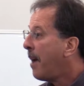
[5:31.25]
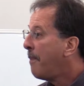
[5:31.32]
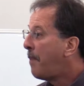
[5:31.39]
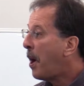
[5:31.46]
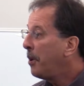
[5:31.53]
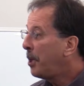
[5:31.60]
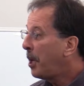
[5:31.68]

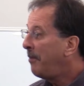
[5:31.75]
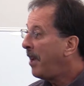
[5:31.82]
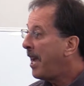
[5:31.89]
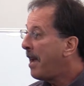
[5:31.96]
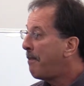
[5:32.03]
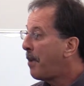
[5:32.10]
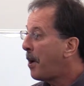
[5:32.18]
both of you
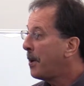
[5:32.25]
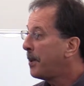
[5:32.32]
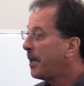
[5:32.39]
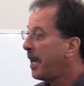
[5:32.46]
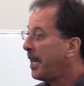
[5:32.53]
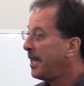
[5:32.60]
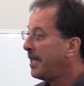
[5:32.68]
have
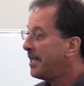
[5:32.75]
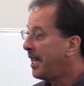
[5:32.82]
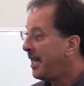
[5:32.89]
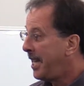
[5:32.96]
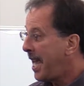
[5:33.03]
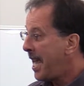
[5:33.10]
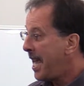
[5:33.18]
birthdays
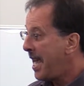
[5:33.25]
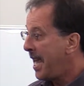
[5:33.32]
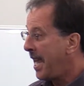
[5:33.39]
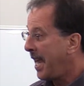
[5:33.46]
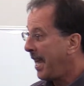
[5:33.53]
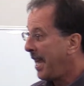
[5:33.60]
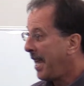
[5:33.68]

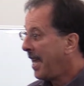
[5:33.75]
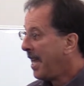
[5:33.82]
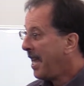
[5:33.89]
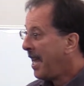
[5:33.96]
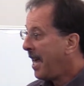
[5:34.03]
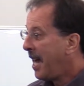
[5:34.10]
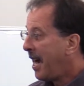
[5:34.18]
today.
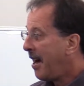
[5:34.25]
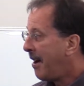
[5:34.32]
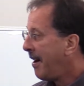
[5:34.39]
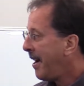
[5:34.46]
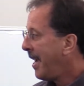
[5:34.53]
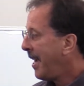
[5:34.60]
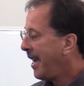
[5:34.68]
Well, All
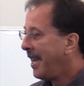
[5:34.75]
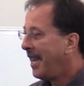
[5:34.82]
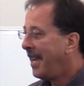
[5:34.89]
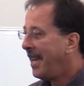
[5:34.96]
right. Levi's